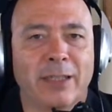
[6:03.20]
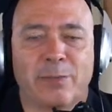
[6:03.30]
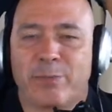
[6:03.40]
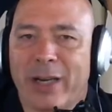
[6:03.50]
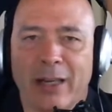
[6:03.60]

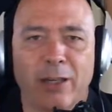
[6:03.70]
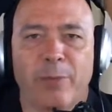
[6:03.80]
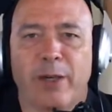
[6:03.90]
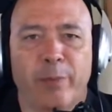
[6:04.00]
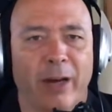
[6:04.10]
Just bring a
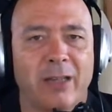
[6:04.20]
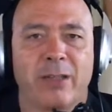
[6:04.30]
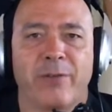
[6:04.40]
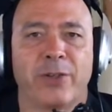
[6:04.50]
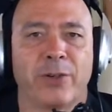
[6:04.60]
little bit of
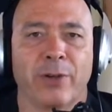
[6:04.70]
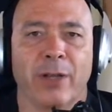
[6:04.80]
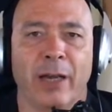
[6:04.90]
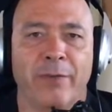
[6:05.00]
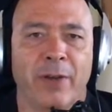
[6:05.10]
positive into your
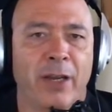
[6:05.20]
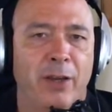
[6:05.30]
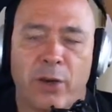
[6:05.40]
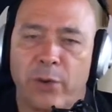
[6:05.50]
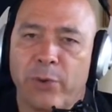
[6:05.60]
life.
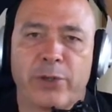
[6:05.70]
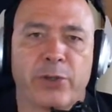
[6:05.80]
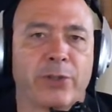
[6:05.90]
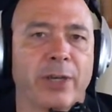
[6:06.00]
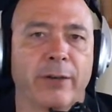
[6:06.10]
You can do
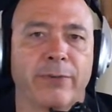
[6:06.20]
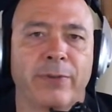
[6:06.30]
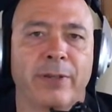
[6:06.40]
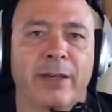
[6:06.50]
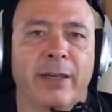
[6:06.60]
this
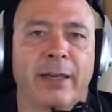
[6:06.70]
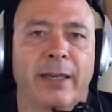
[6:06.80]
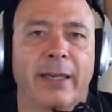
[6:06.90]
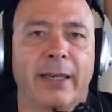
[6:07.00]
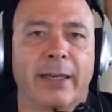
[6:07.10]
yourself,
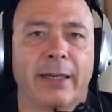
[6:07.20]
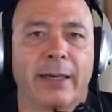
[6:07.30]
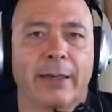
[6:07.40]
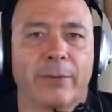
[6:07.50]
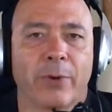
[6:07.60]
and
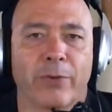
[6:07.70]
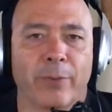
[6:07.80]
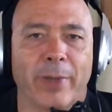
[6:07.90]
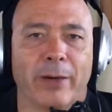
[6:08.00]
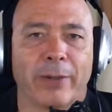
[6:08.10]
we'll go
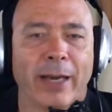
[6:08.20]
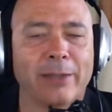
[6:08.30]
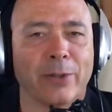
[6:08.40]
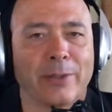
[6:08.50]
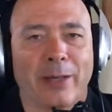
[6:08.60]
from there.
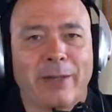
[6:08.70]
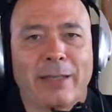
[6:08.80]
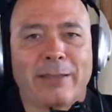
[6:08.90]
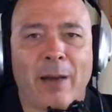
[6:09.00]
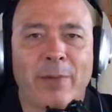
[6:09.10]
Okay. So until
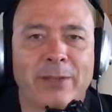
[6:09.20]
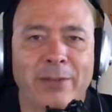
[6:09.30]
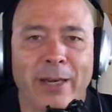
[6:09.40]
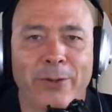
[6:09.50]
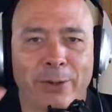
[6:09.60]
next time, this
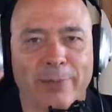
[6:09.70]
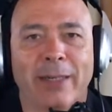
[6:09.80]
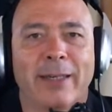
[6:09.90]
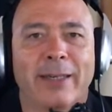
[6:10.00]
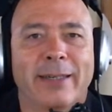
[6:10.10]
is Andrew,
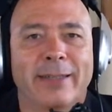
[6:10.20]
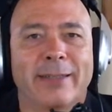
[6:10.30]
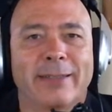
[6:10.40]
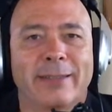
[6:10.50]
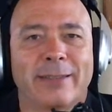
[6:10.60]

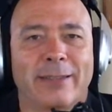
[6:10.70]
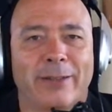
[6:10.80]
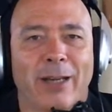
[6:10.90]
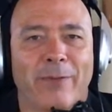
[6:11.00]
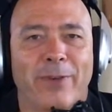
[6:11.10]

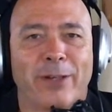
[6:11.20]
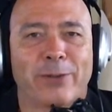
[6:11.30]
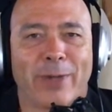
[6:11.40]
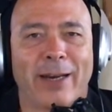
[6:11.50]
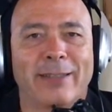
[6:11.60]
Top
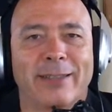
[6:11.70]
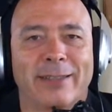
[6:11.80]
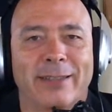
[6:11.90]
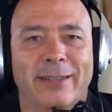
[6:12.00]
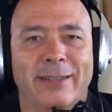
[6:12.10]
Fitness
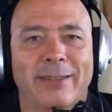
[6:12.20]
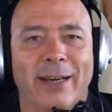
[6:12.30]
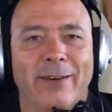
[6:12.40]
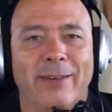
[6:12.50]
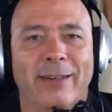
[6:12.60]
Strategies.
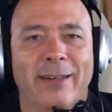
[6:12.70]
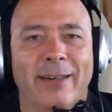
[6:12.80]
Ciao.